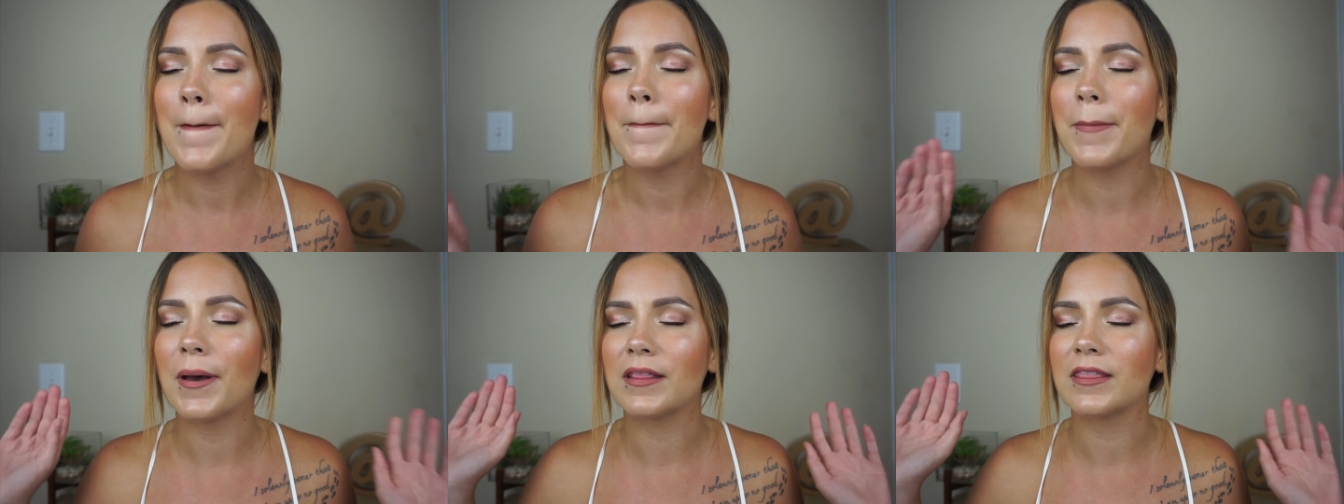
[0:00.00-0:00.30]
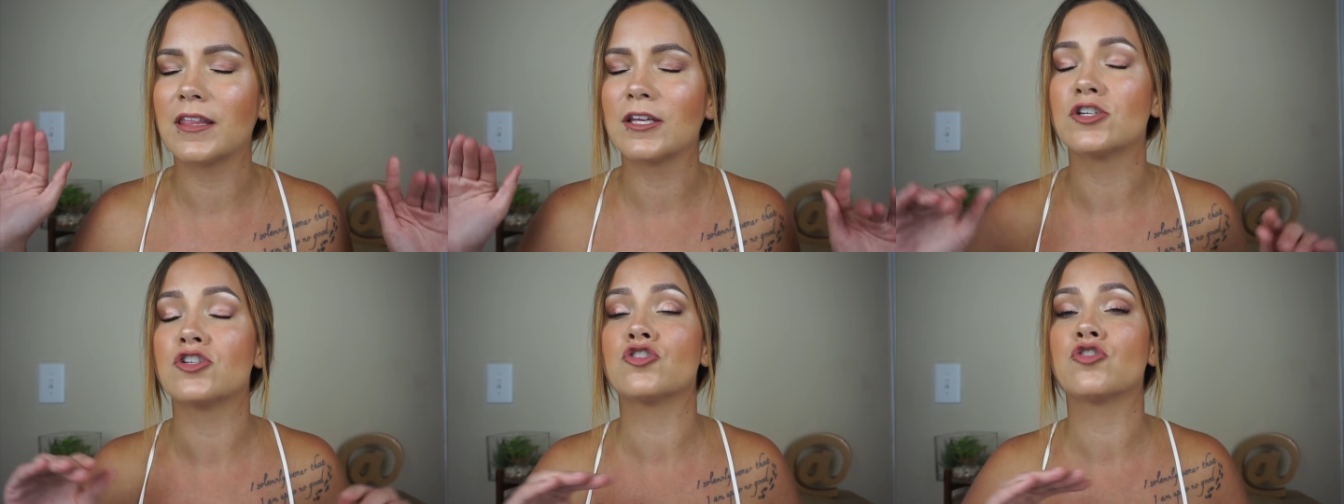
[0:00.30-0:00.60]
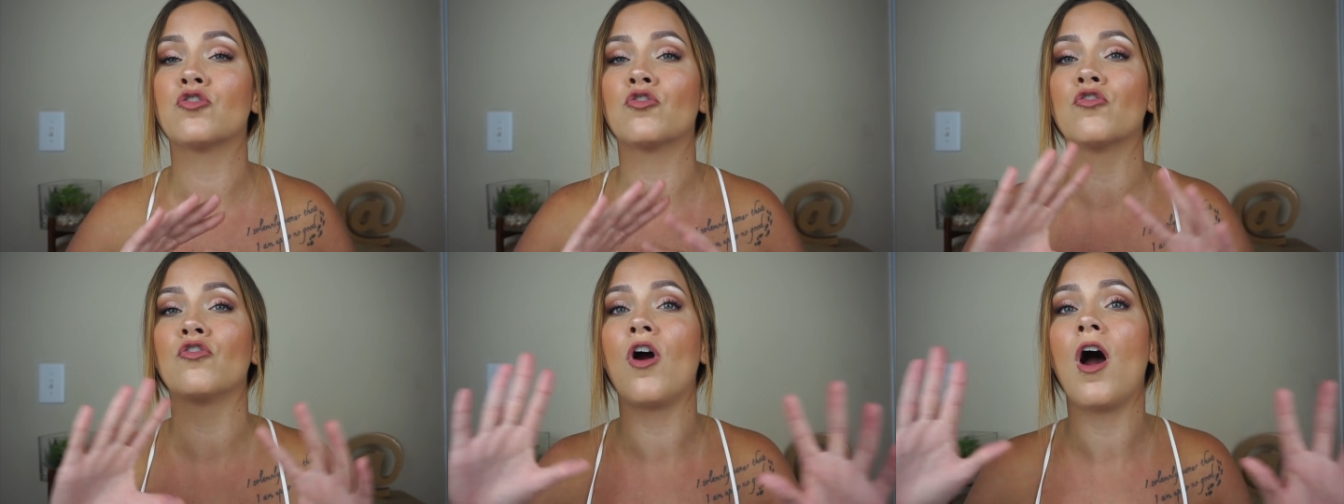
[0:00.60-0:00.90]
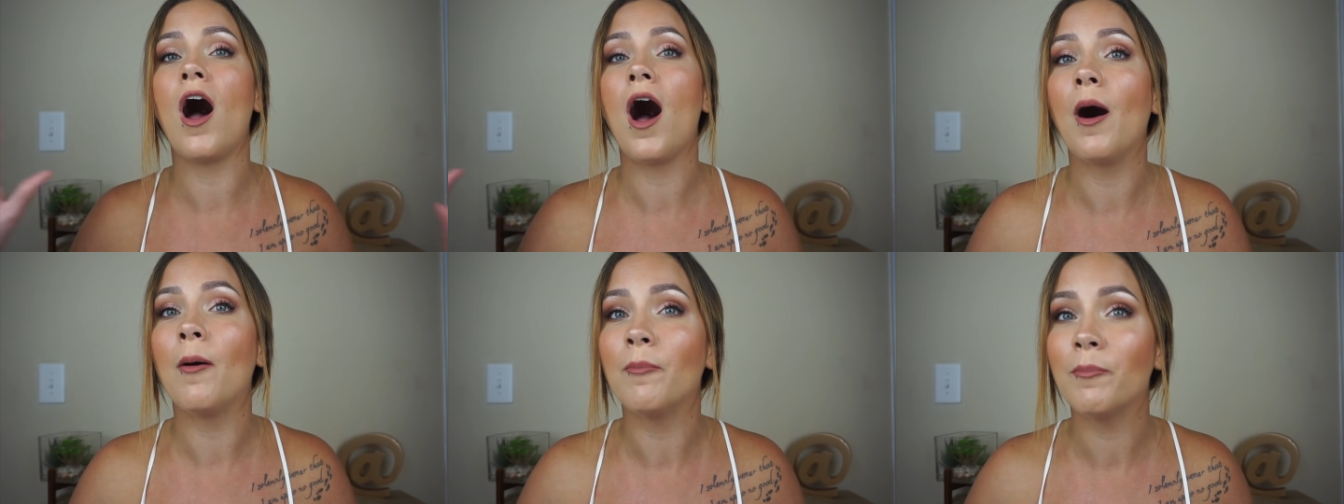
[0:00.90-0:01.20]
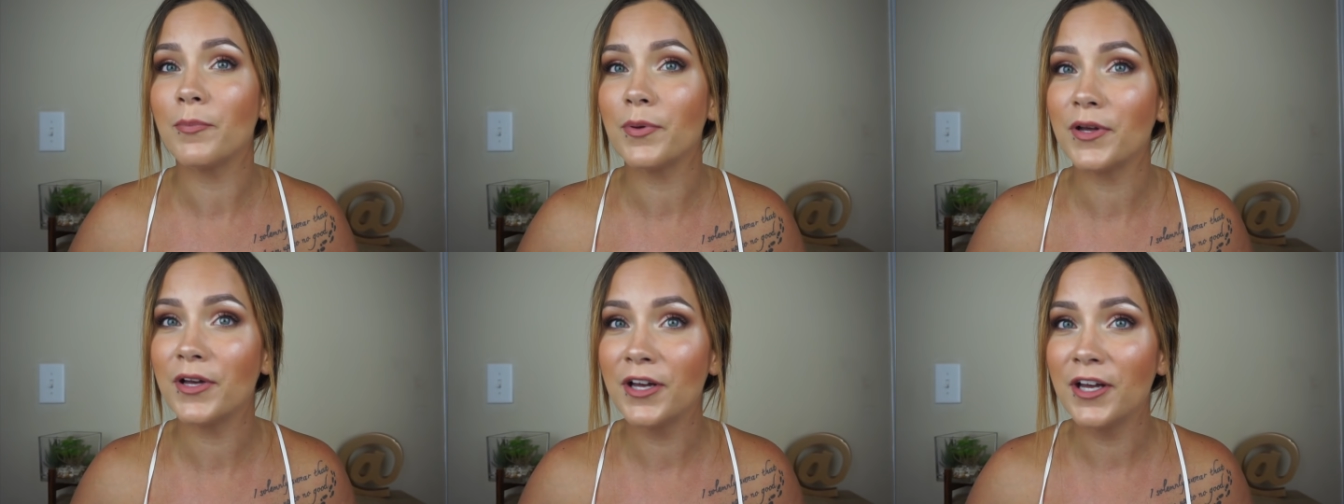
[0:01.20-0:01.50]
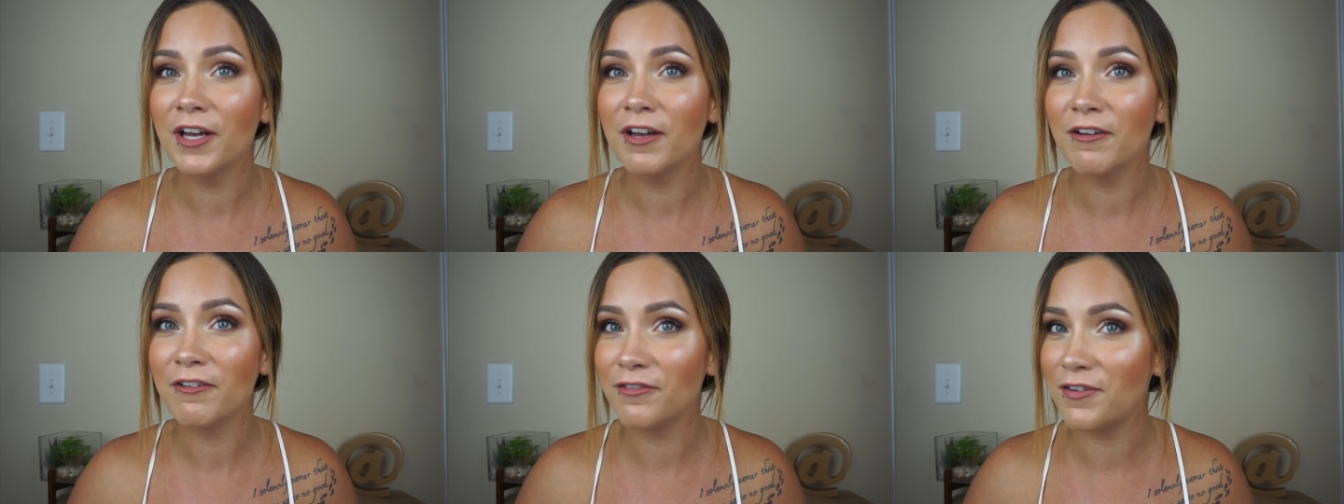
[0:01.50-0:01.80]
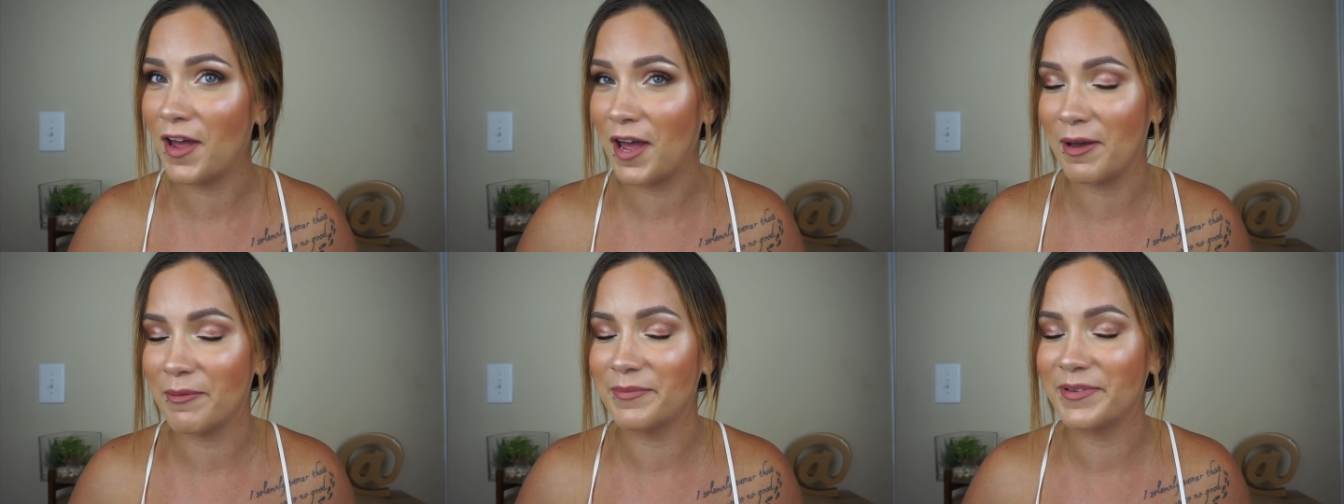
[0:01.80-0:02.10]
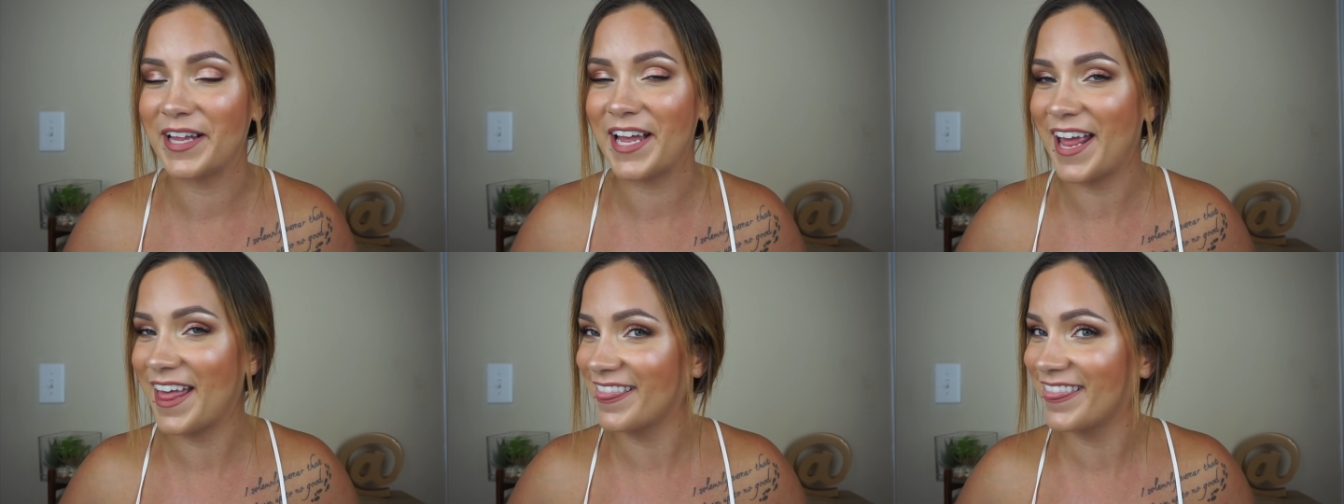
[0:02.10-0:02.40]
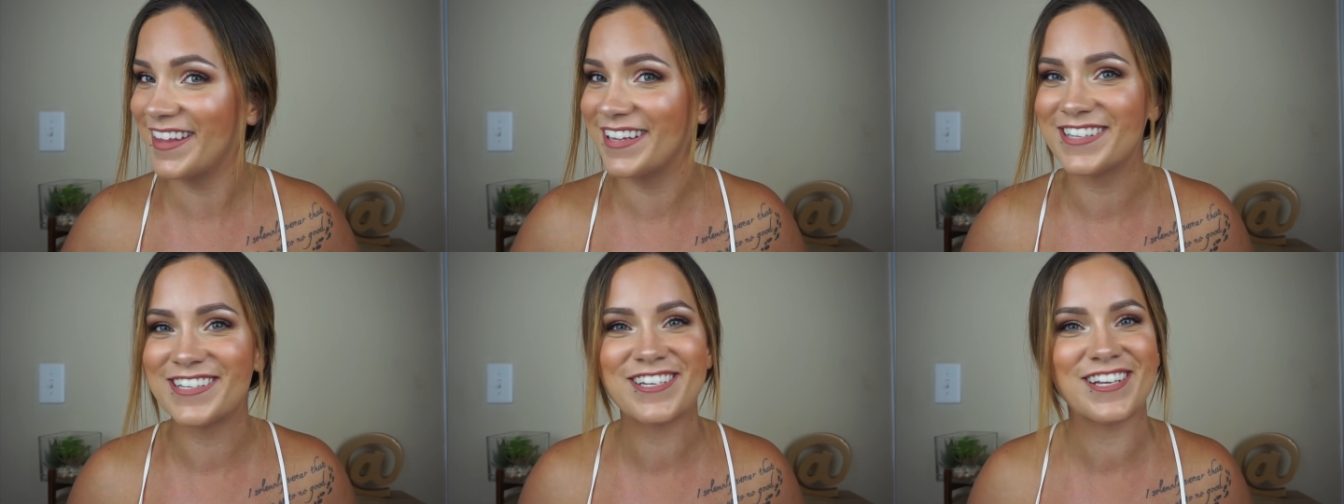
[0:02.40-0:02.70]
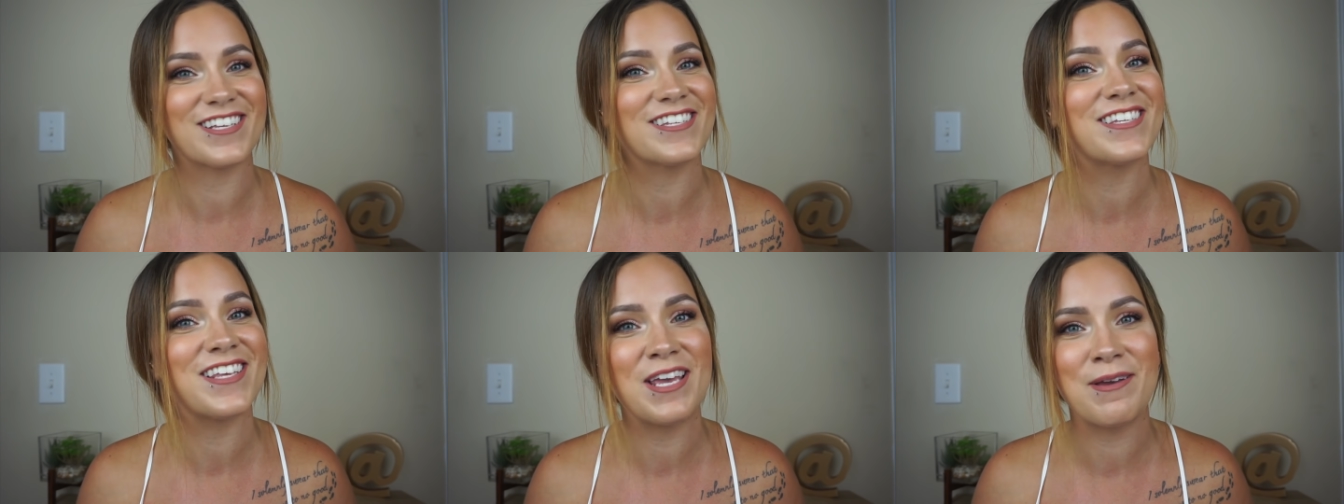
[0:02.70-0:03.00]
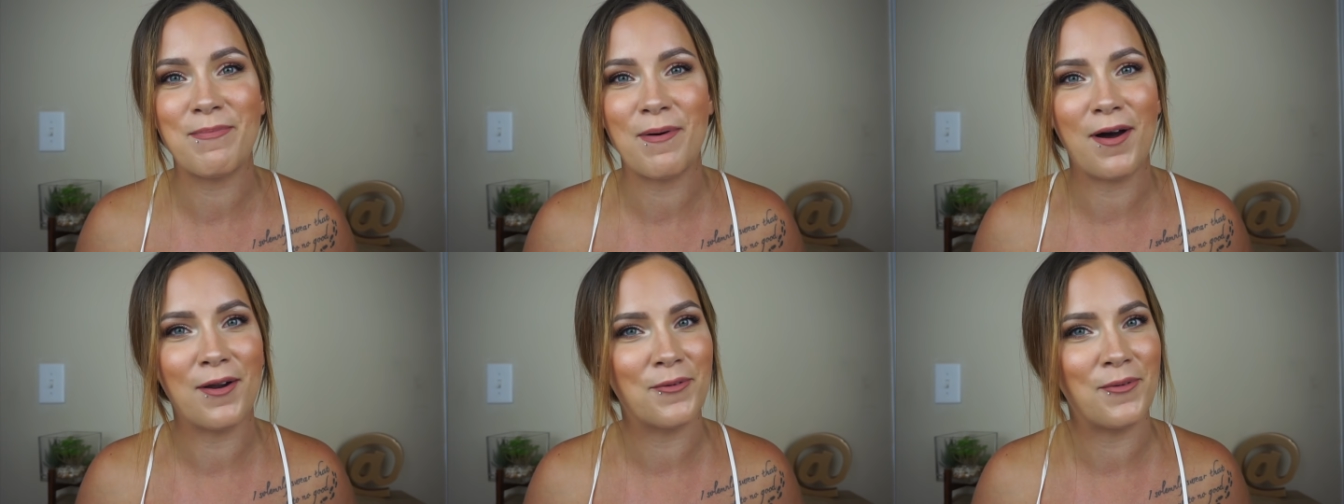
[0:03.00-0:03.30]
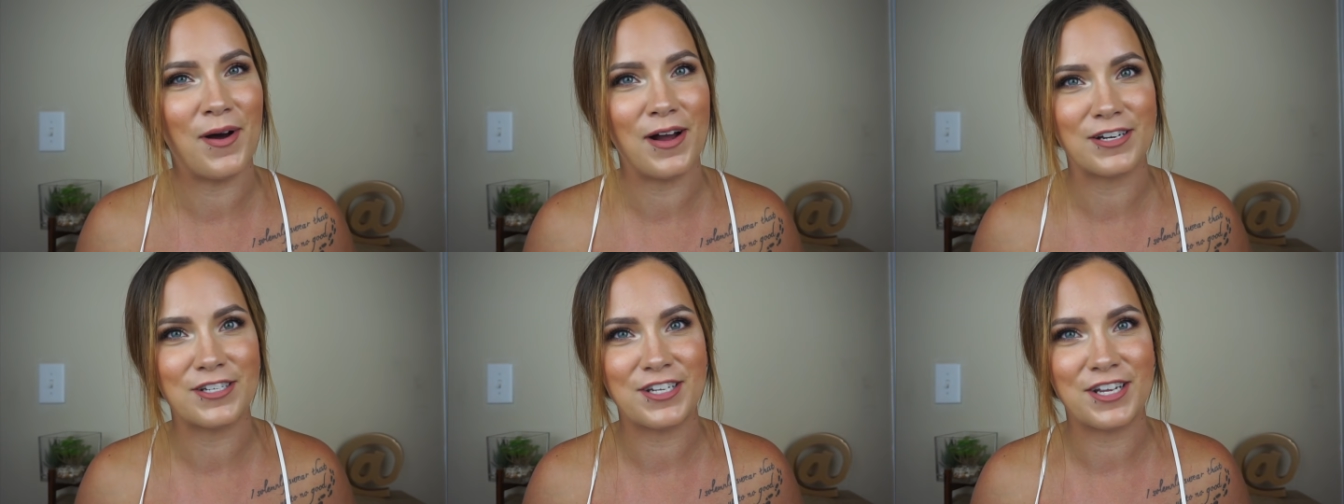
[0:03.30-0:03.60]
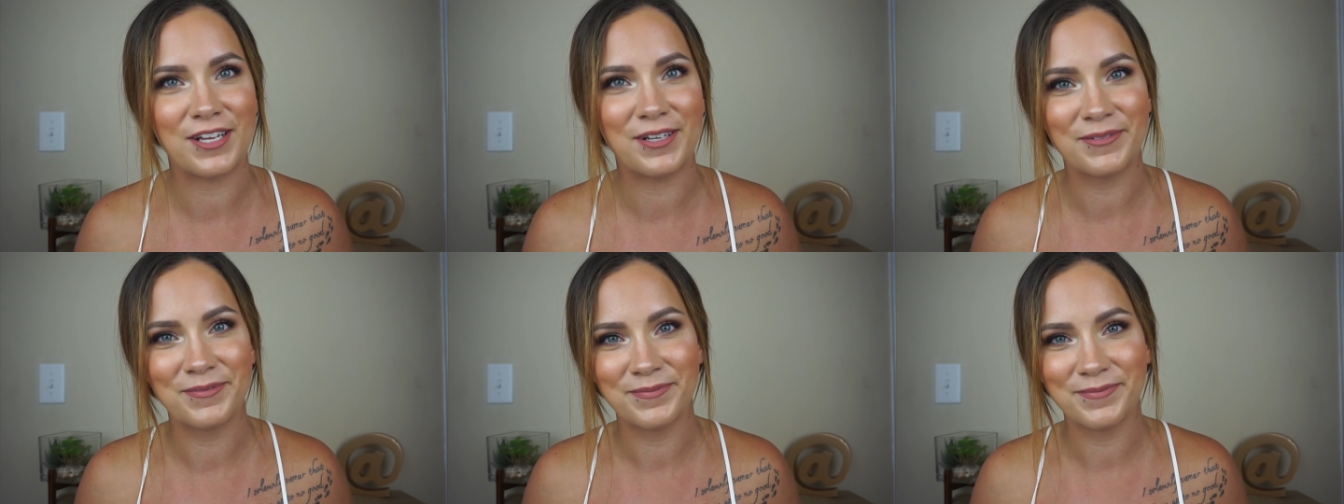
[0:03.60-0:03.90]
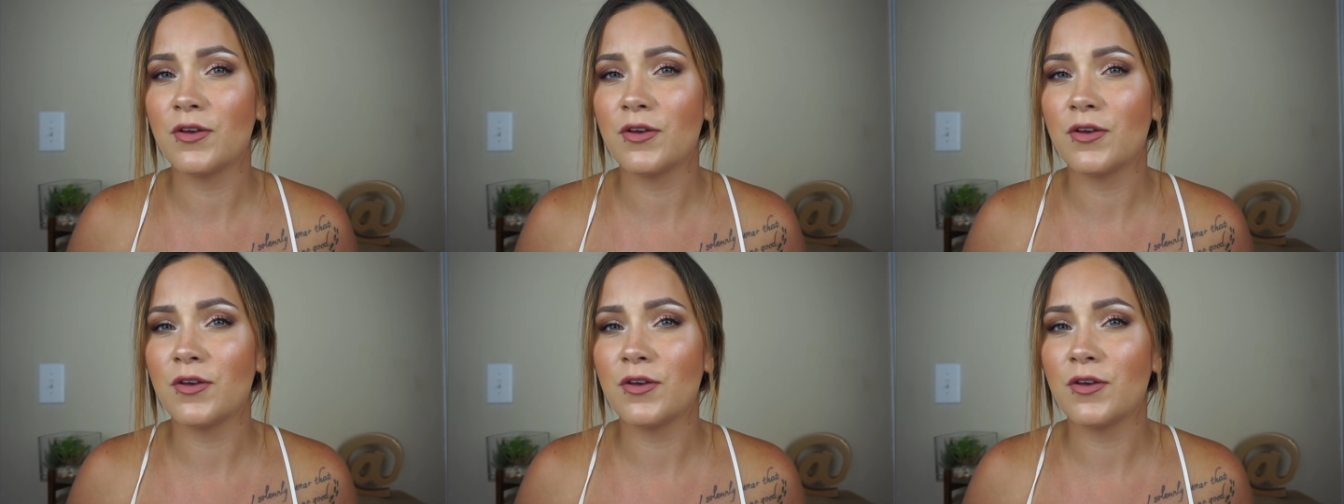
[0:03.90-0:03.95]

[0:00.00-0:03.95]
but the Tromp family, then just keep on watching.